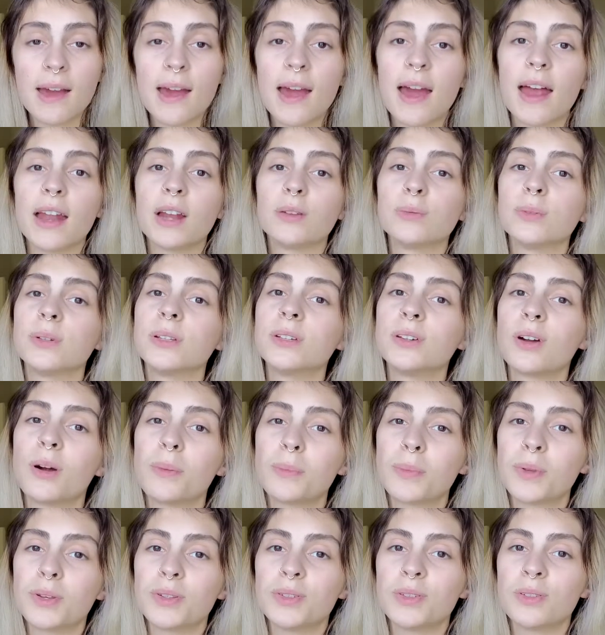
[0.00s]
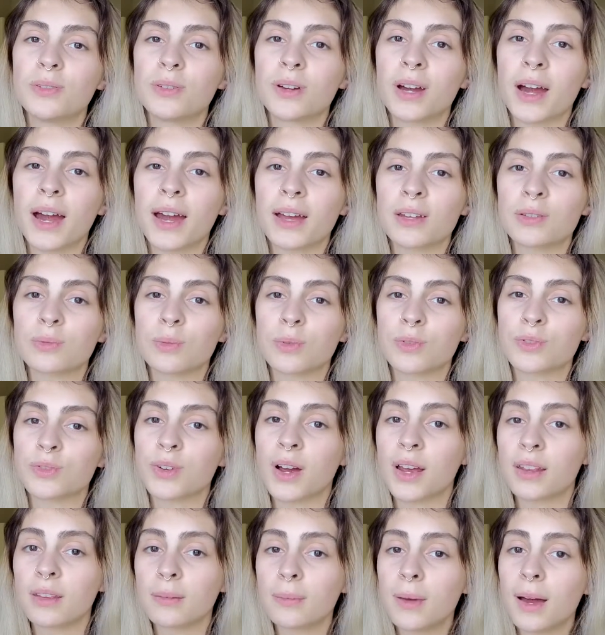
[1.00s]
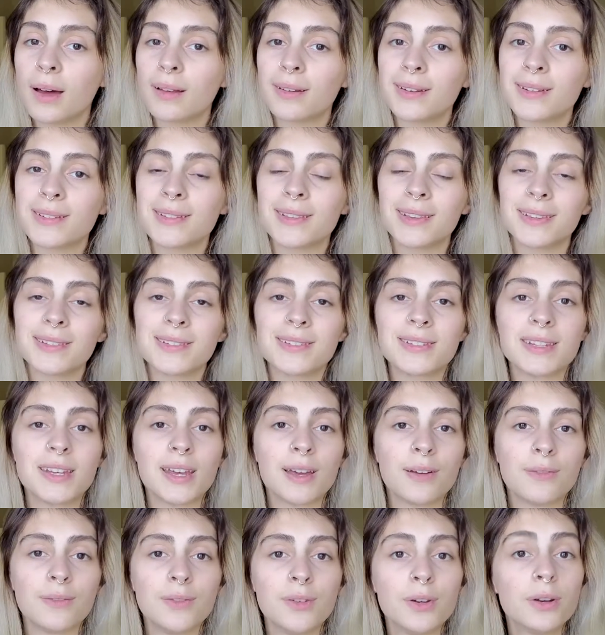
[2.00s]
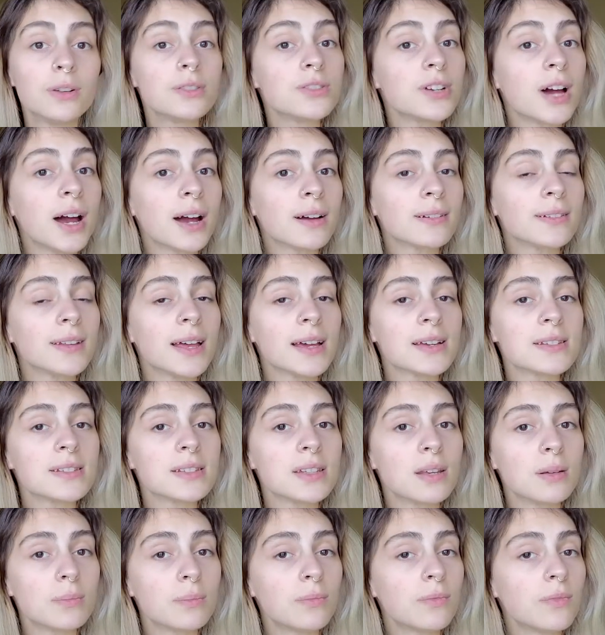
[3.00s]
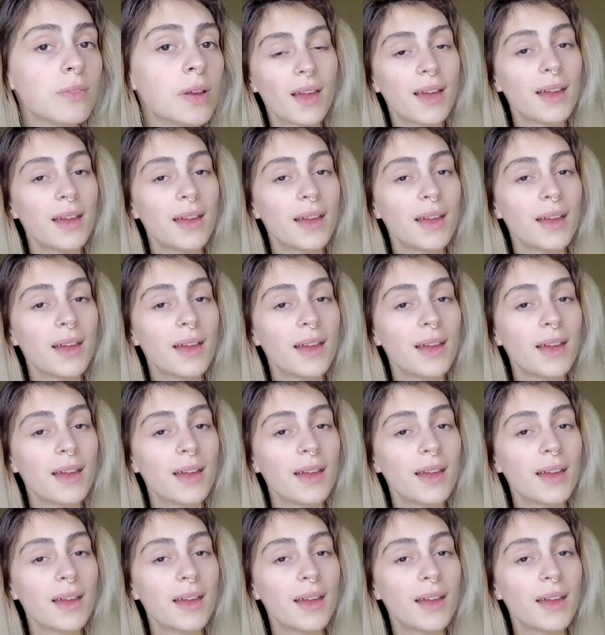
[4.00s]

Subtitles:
and I really hope that you guys will try them out and see if your child likes them.